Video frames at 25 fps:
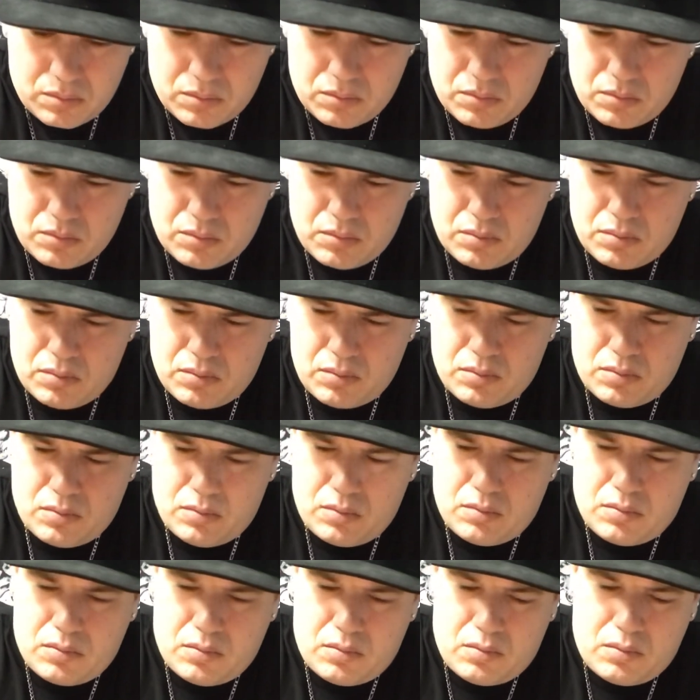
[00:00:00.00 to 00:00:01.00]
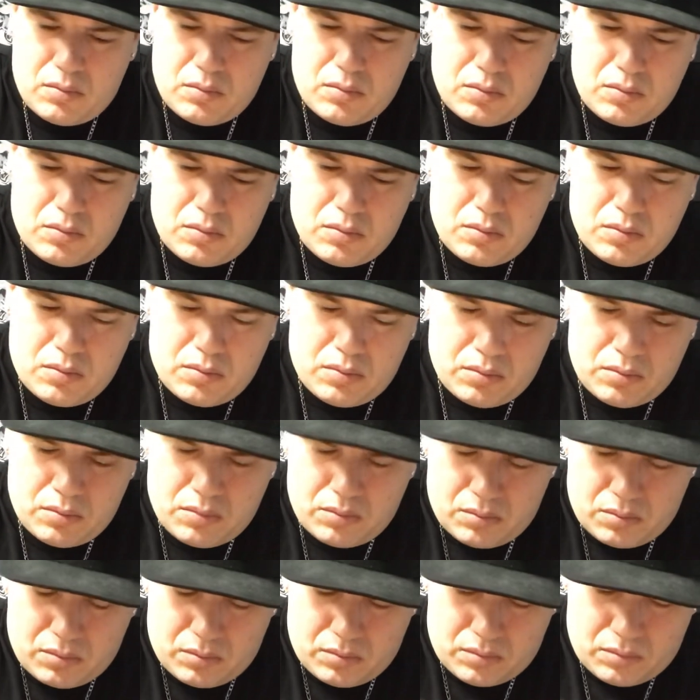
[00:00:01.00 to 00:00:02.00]

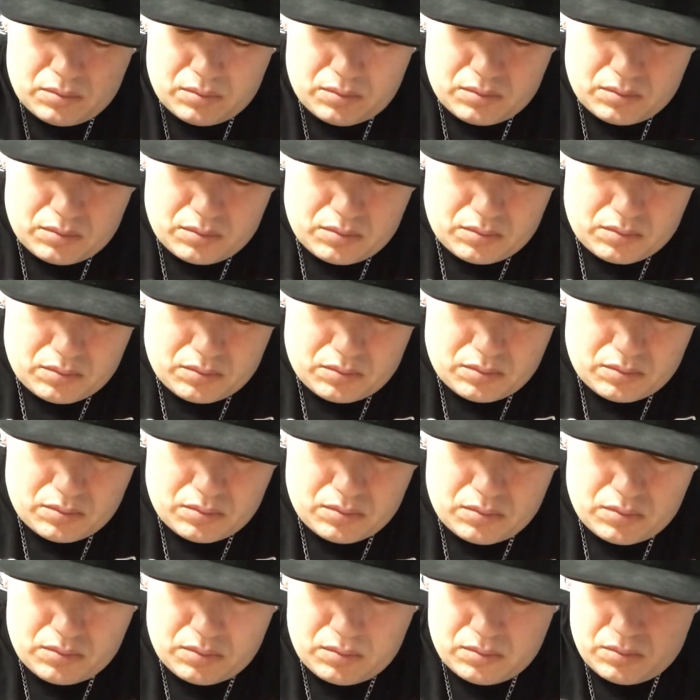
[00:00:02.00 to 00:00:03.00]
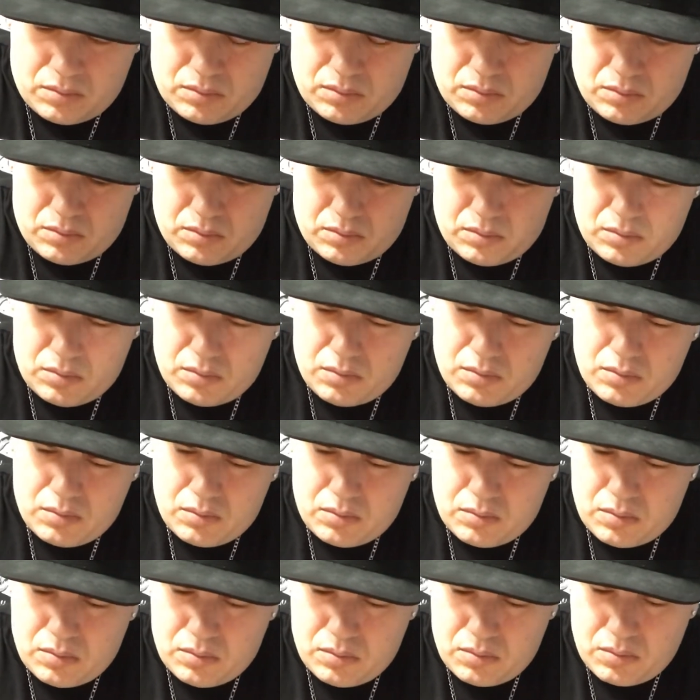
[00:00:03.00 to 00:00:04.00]

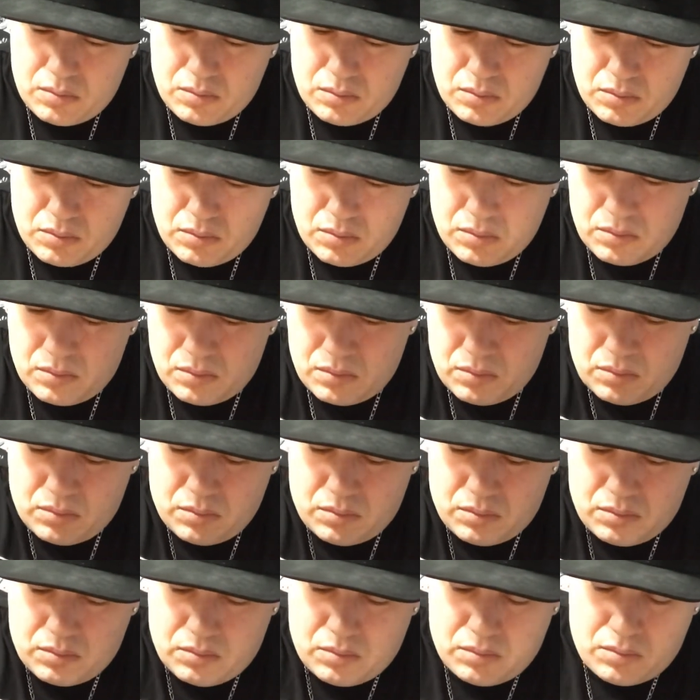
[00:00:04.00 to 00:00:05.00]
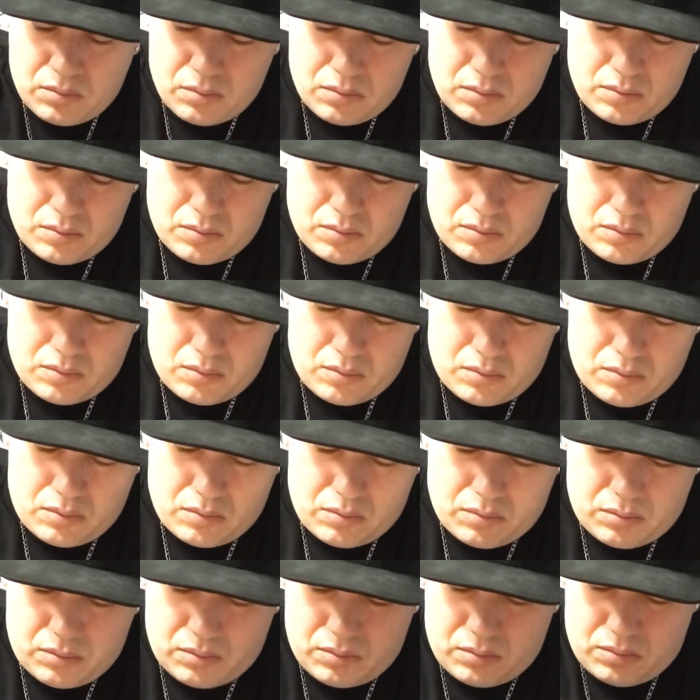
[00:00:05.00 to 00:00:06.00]

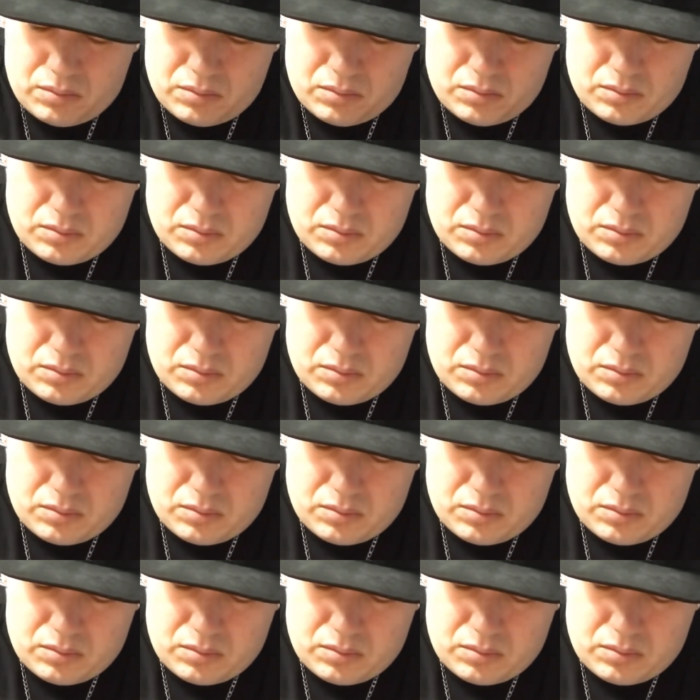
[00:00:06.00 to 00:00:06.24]
No one is speaking in this clip.